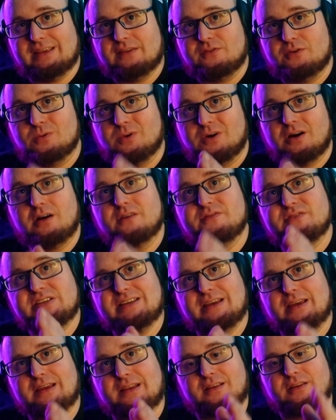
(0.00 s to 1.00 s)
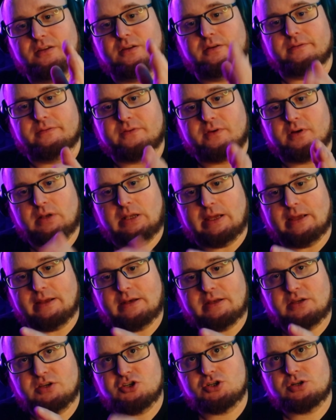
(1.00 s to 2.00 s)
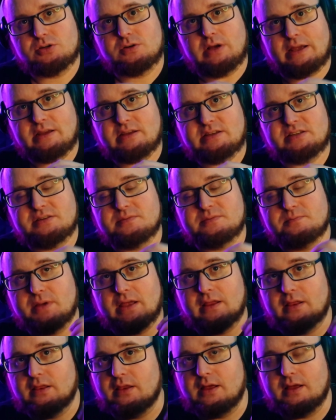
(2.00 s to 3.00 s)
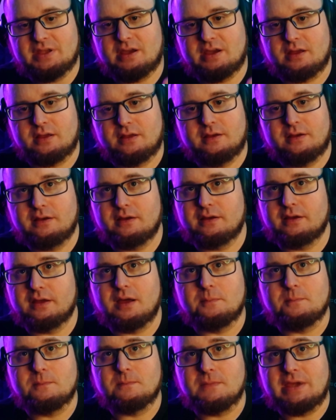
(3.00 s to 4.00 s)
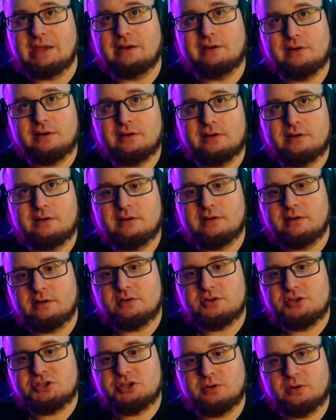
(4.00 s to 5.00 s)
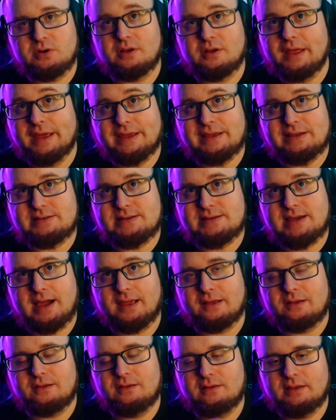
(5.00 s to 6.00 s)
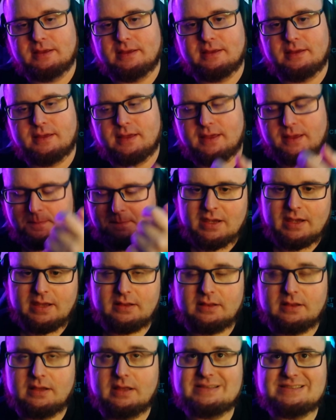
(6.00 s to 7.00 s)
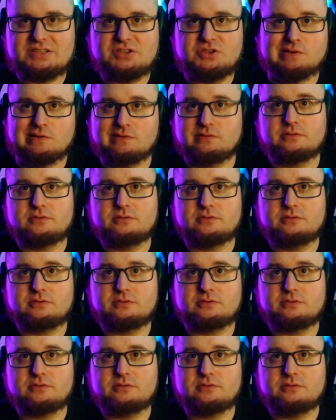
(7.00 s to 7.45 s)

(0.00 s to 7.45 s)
if you offset your Vol Lightning Strikes by like a meter or so, or like a tile in game, it lets you